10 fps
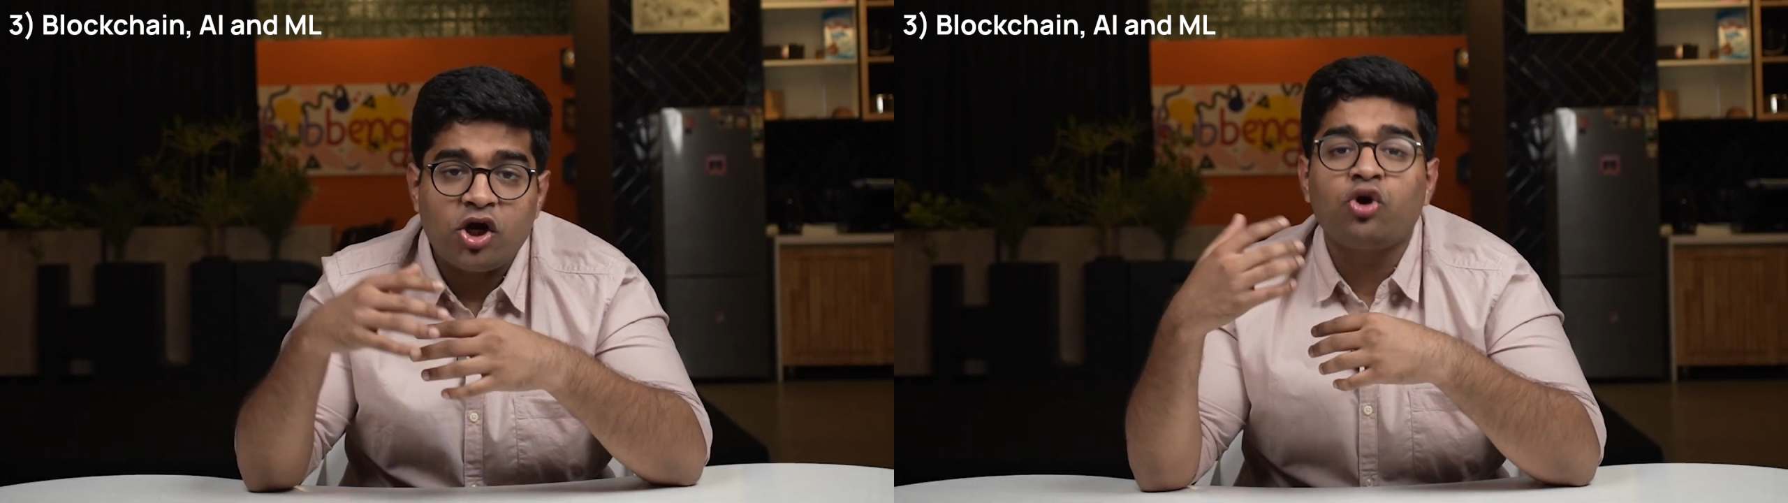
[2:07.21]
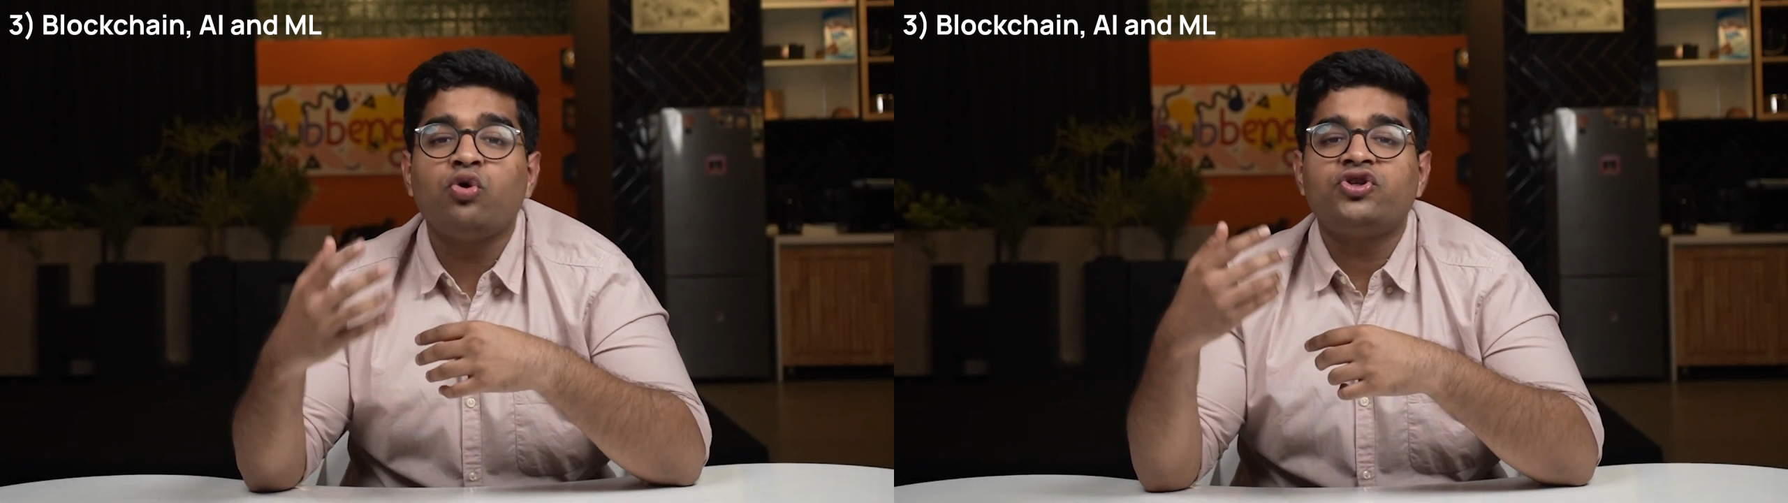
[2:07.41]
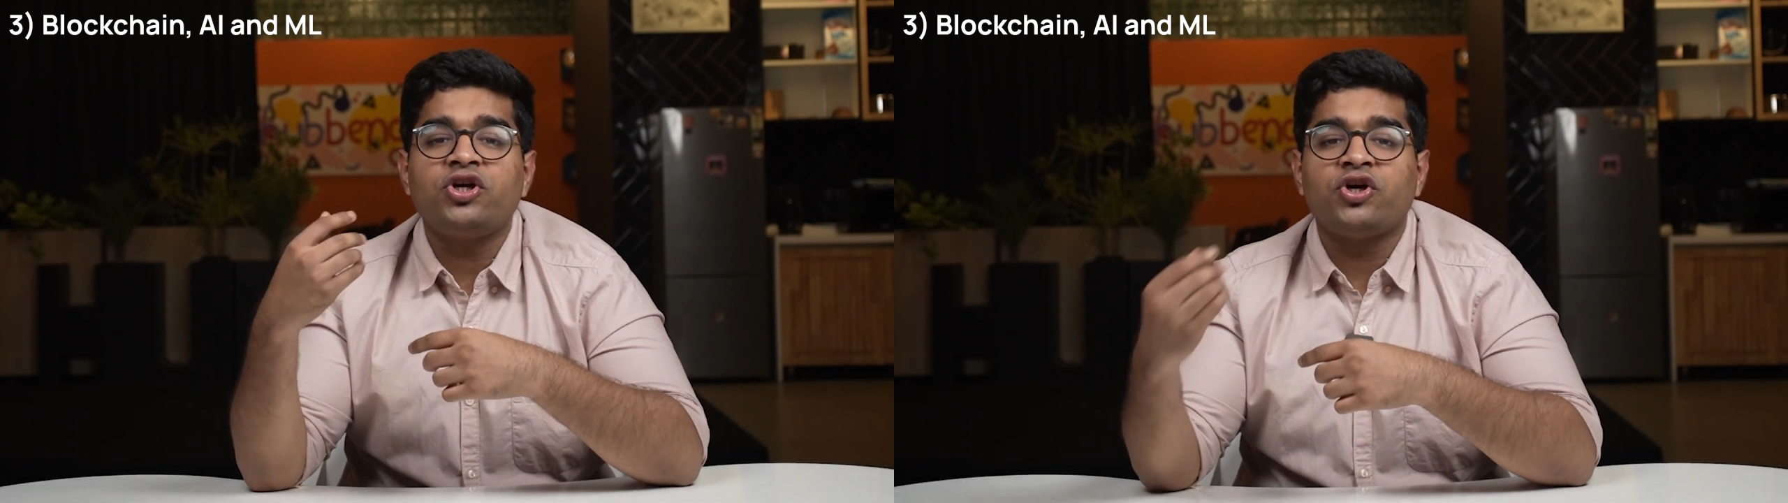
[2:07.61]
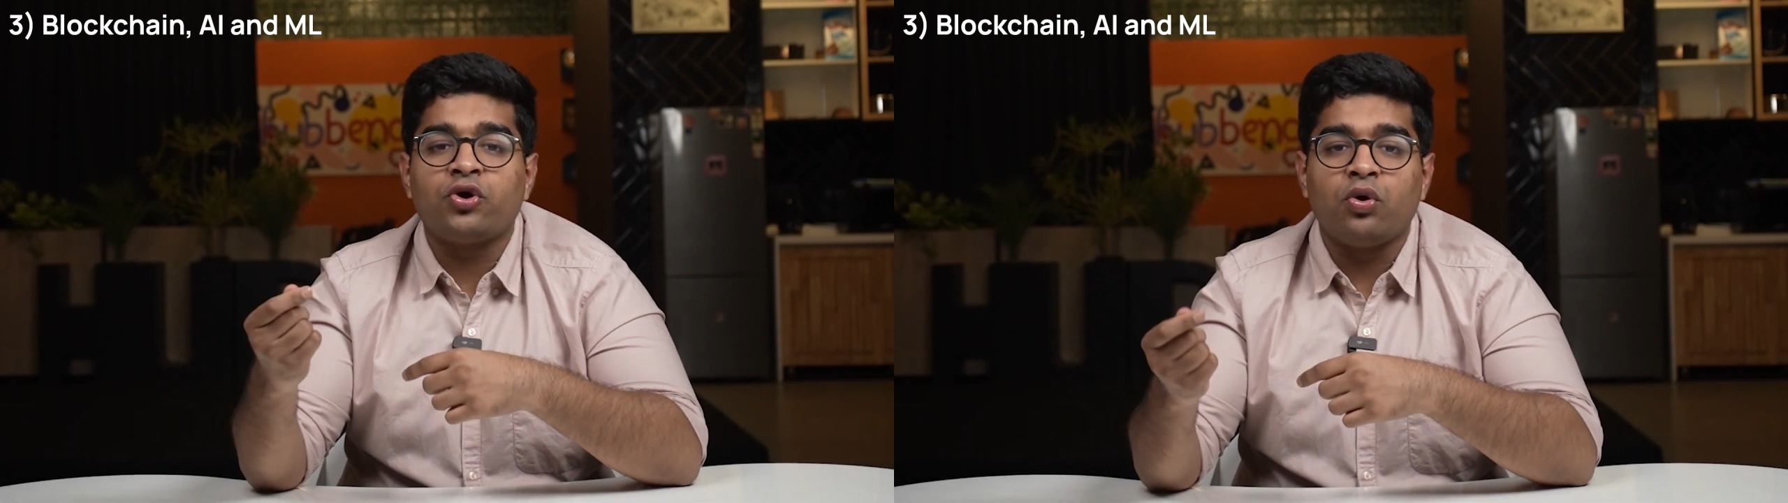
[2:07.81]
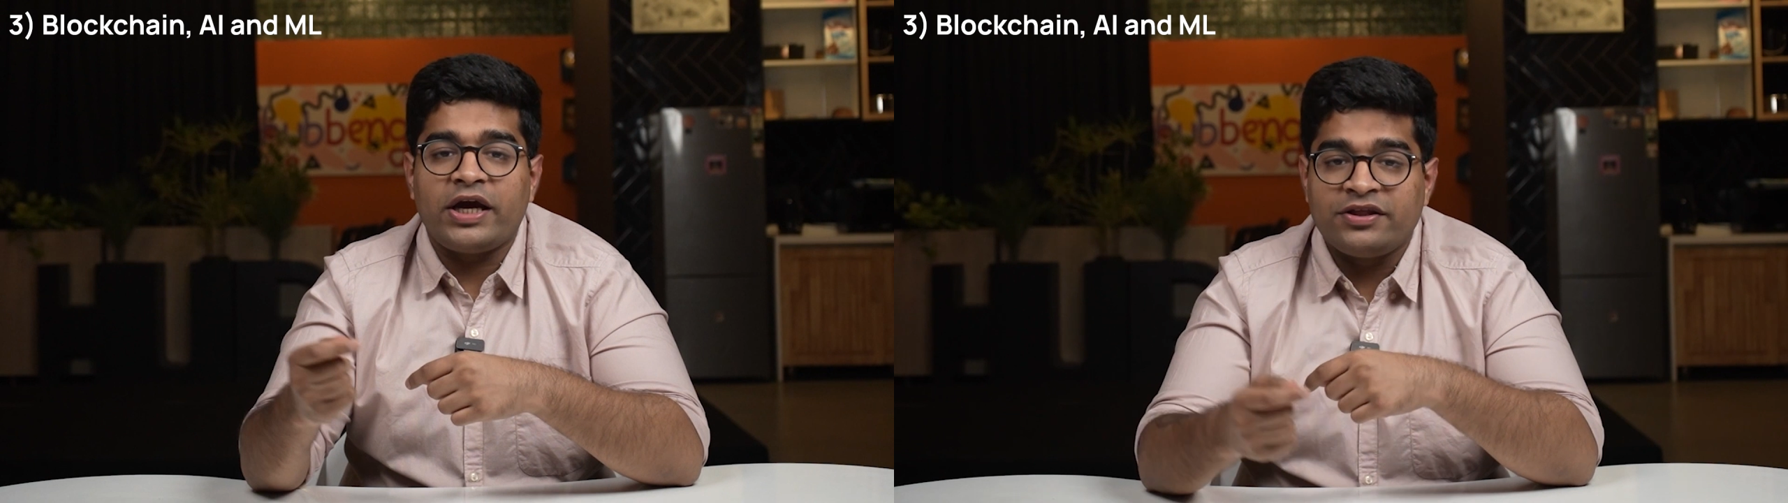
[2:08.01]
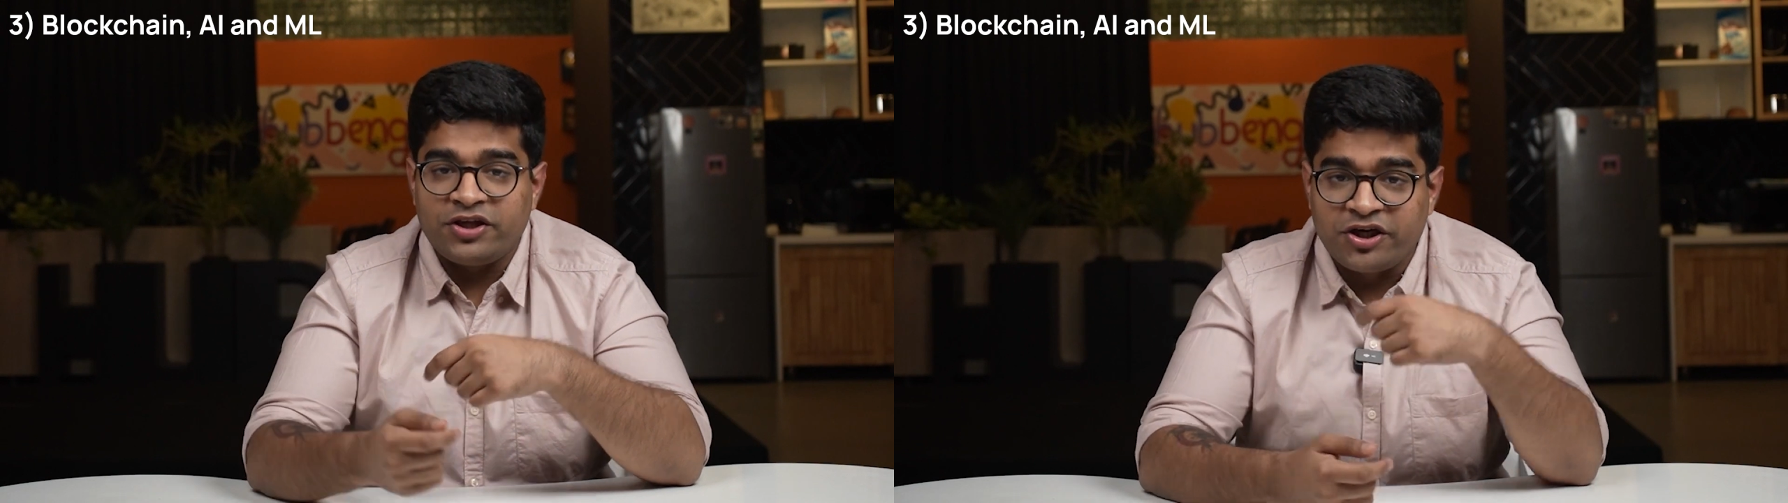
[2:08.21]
a crucial role in the